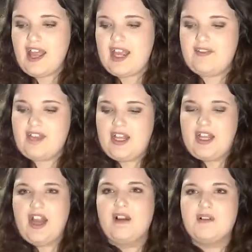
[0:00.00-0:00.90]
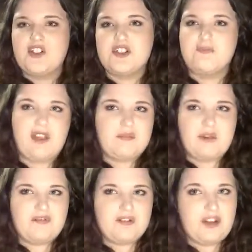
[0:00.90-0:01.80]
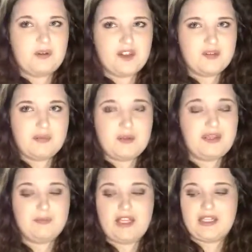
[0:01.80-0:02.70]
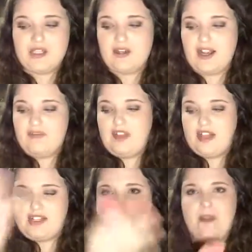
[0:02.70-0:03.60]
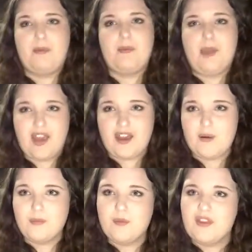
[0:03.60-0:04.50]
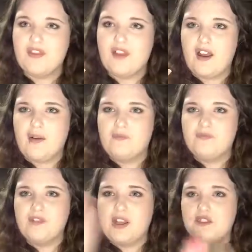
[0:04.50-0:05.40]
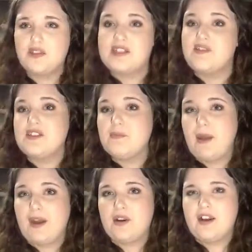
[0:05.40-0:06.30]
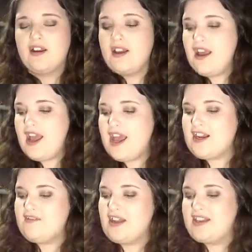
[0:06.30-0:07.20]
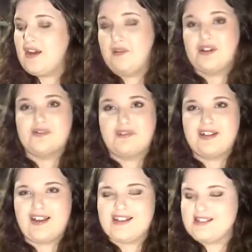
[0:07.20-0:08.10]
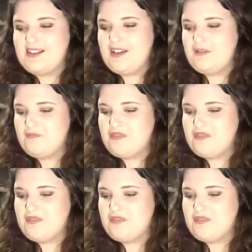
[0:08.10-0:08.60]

And then I'll just like buff it out with a beauty blender and then set my makeup with a translucent powder. And I find that works really nicely.